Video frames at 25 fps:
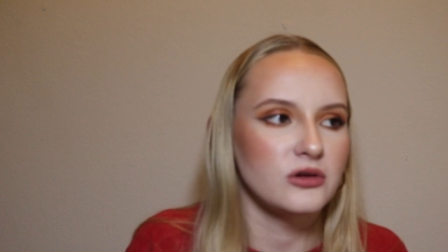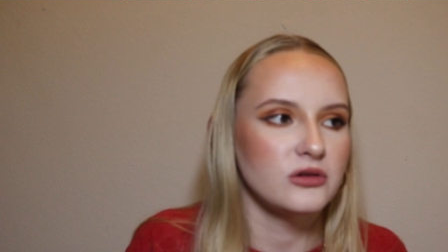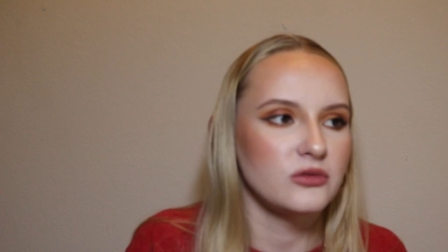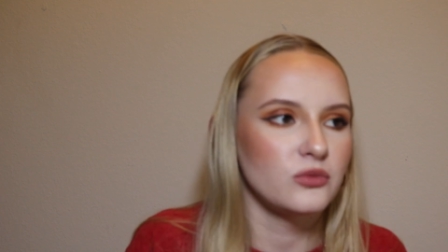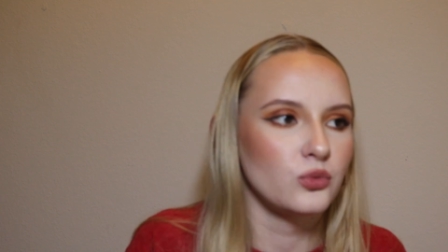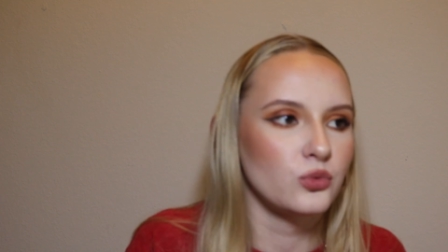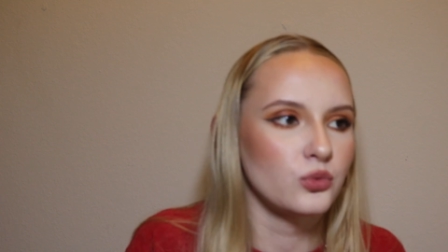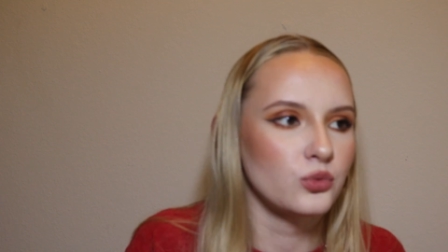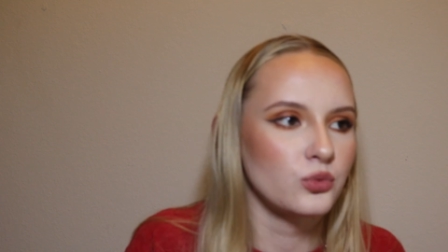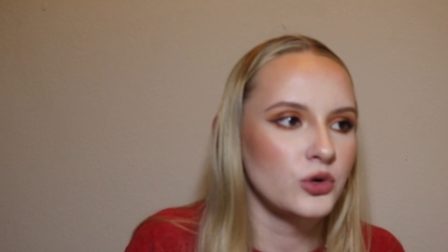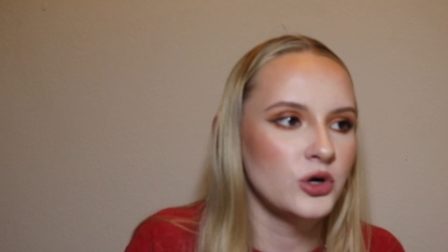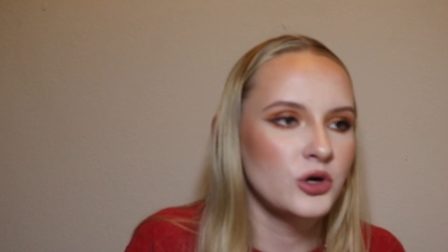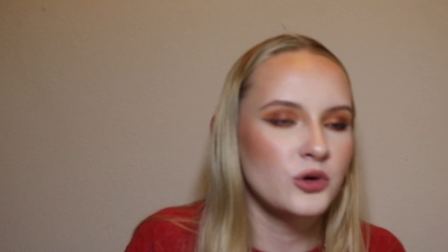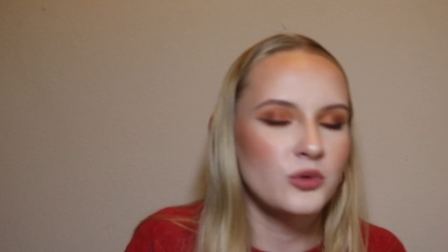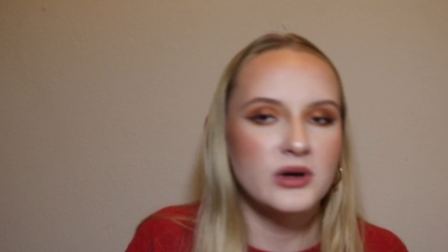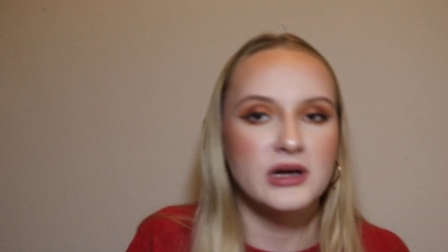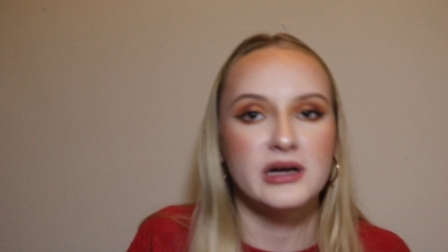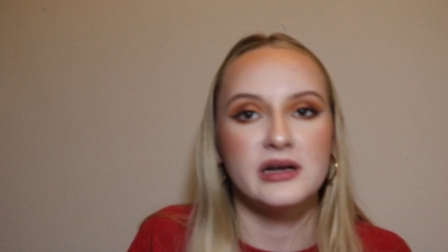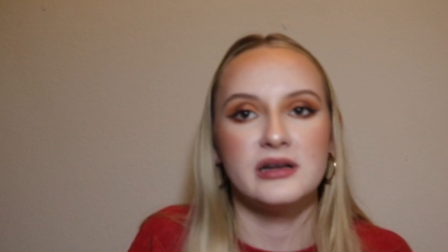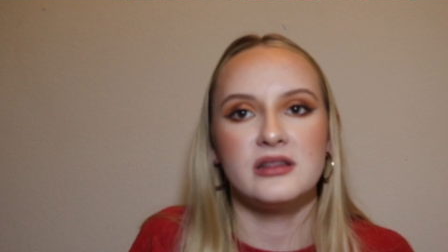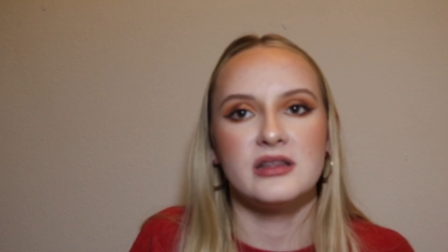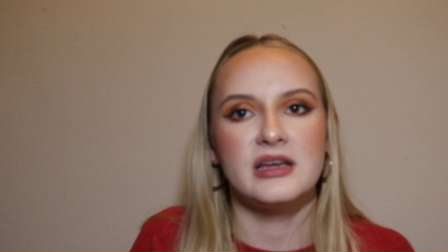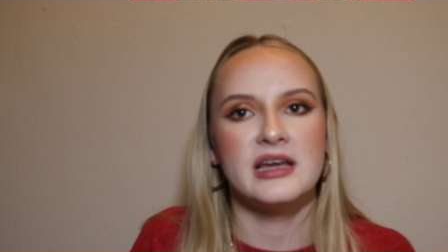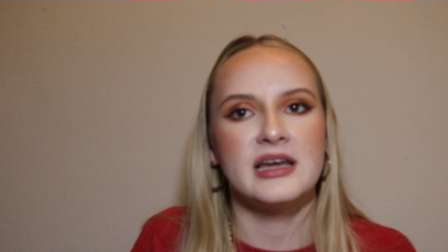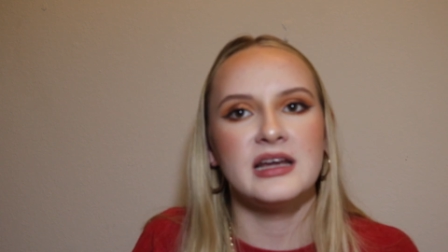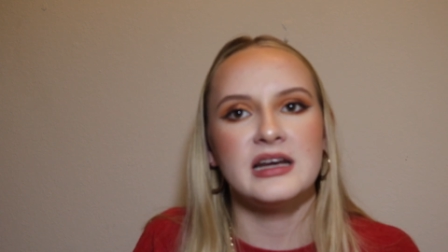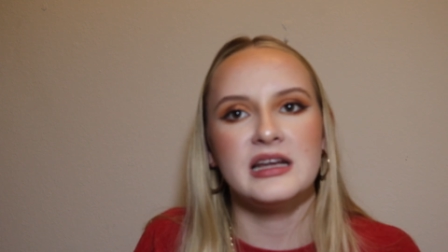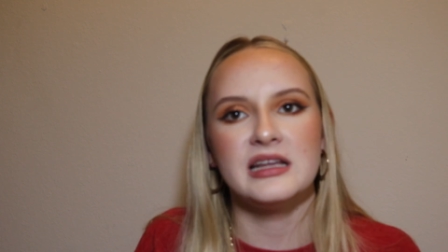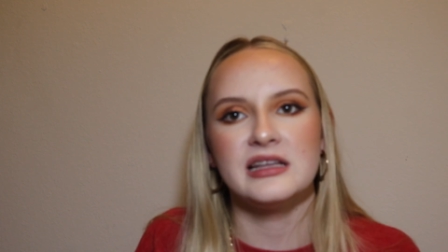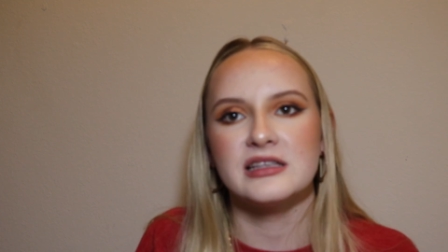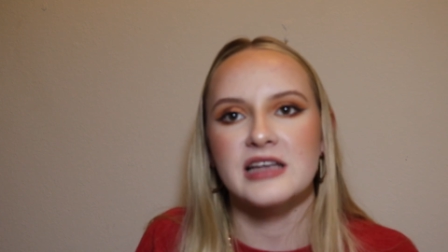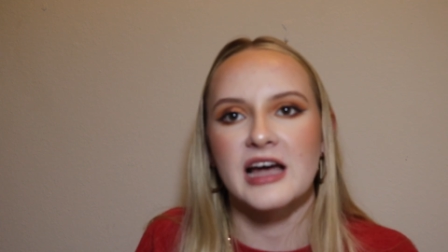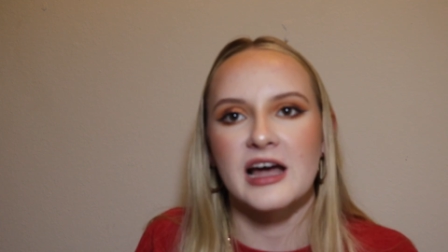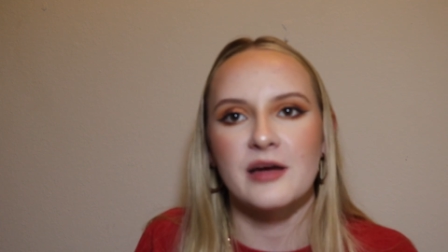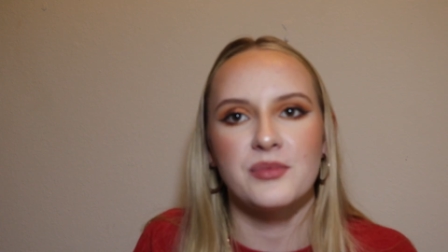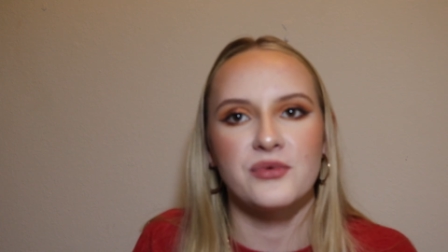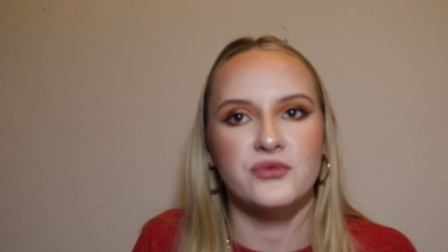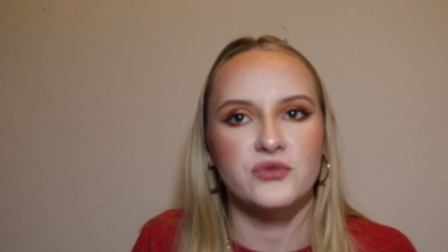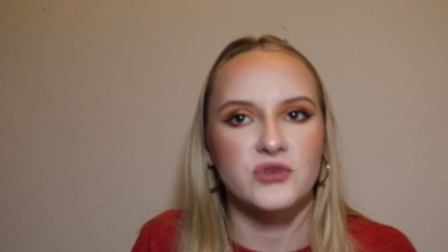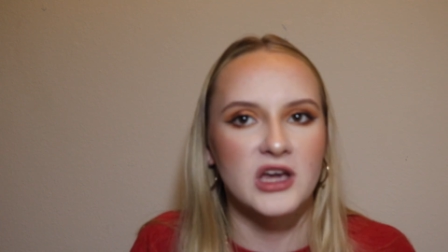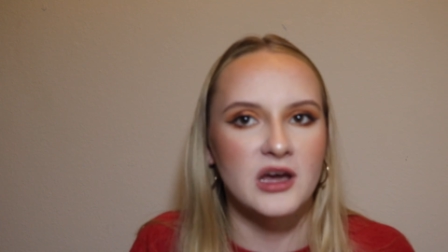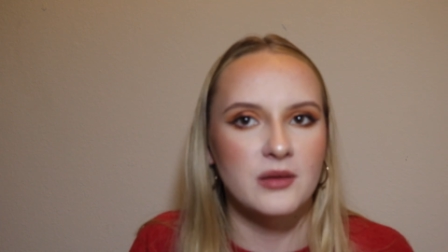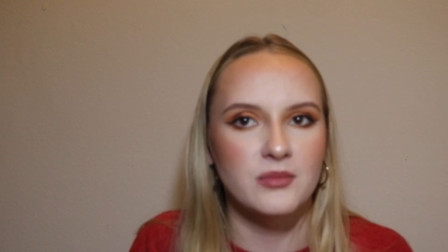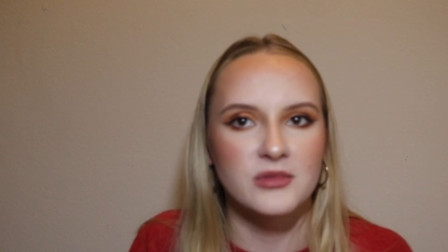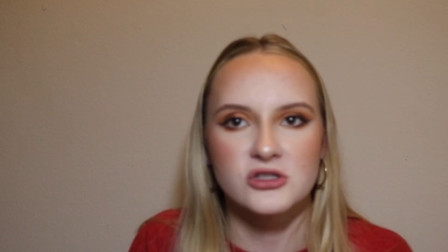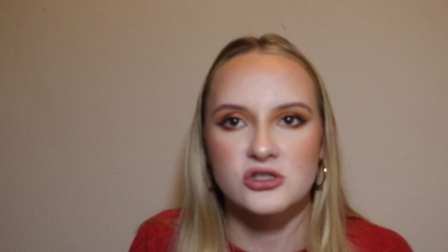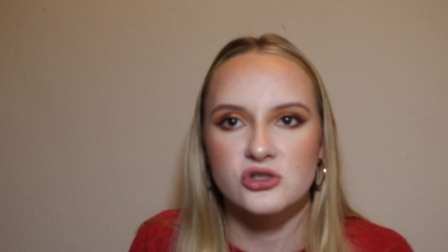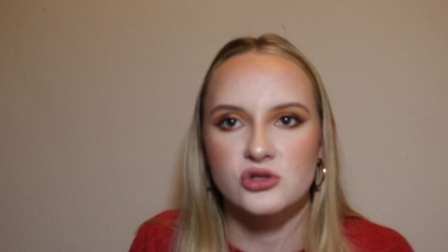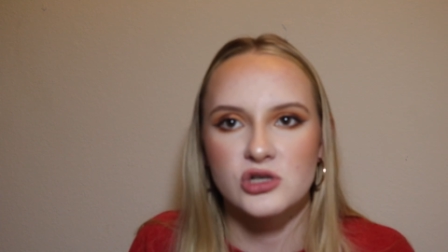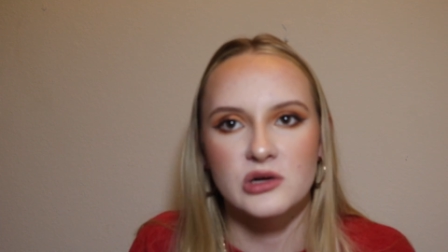ruined any type of
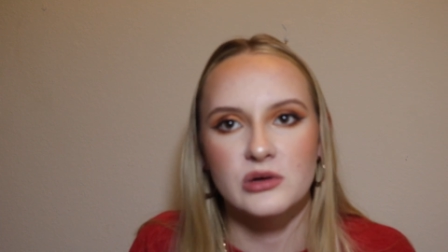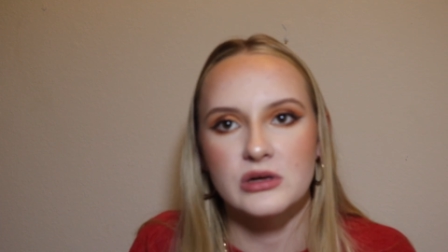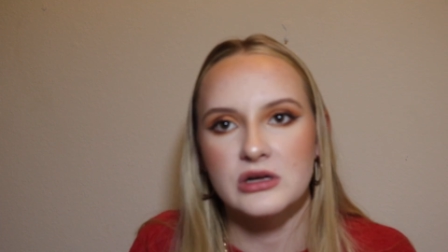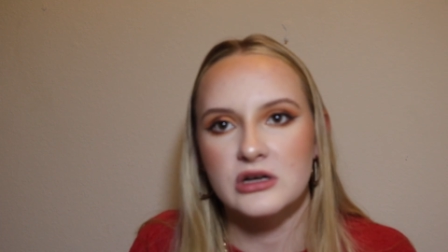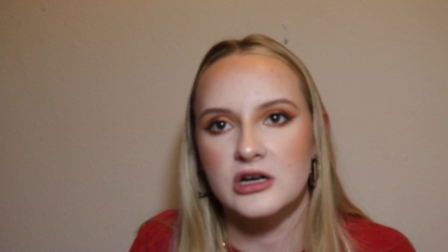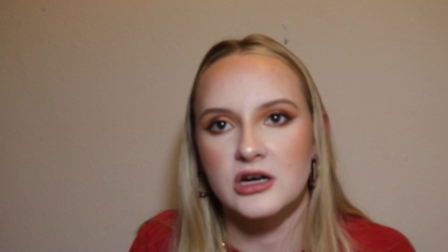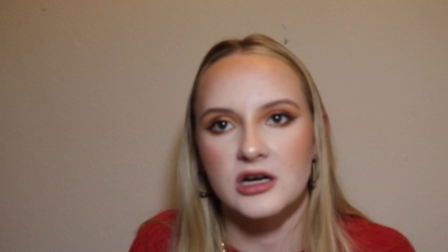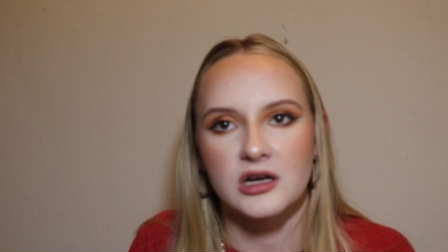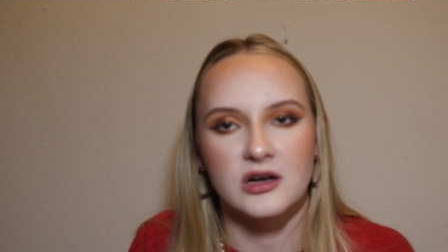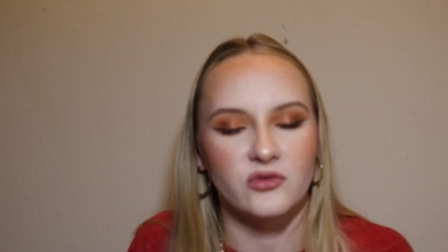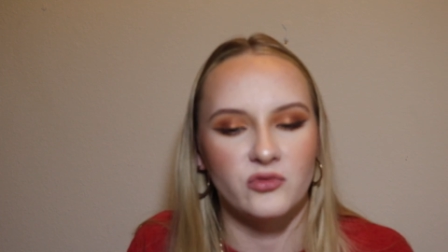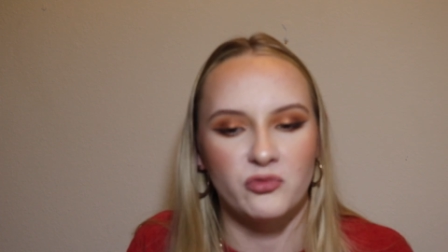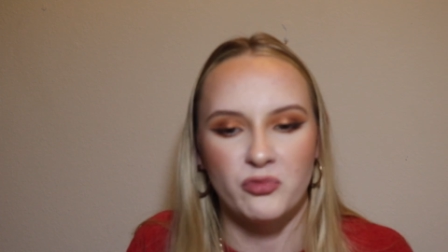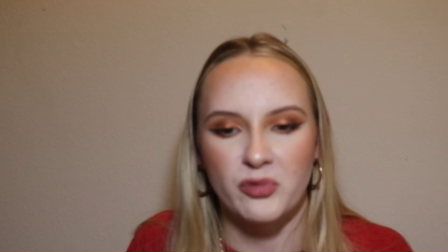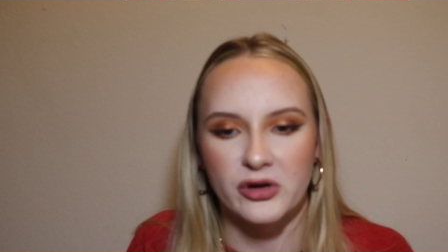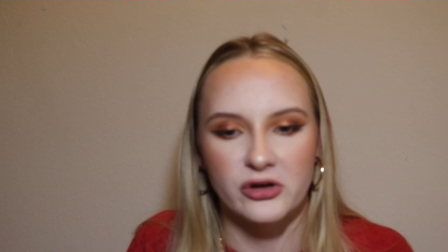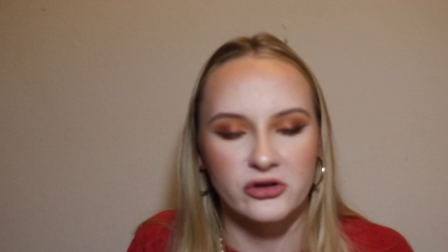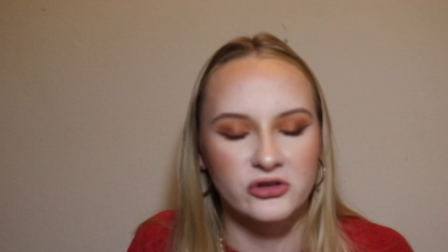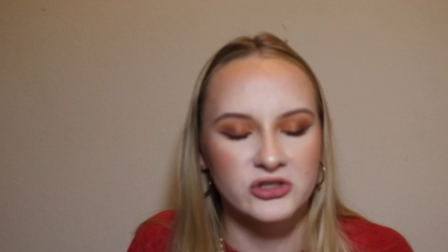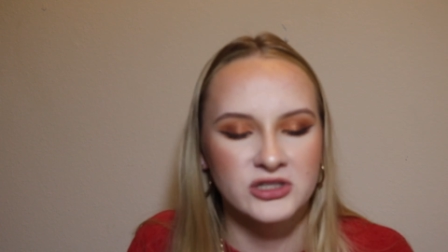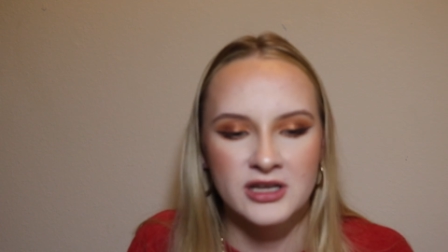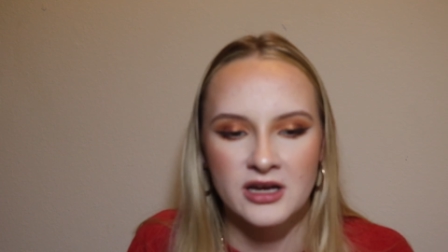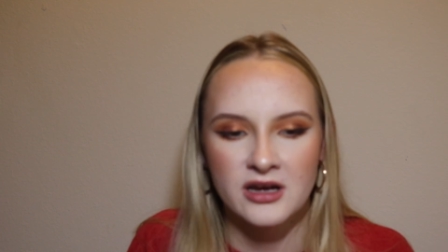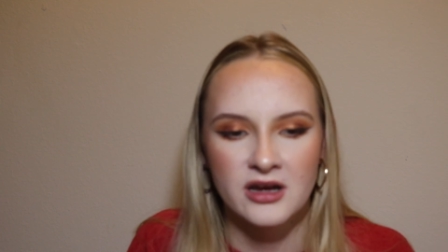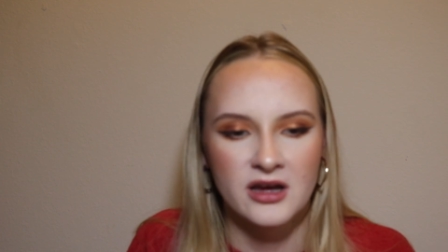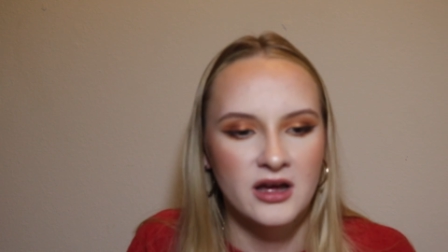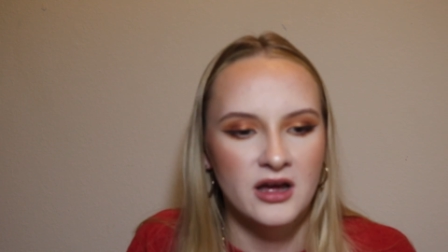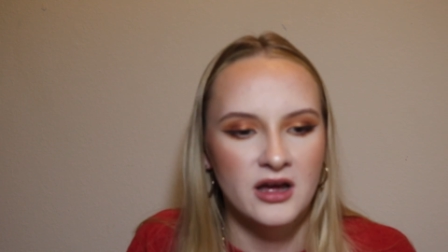chemistry we could have built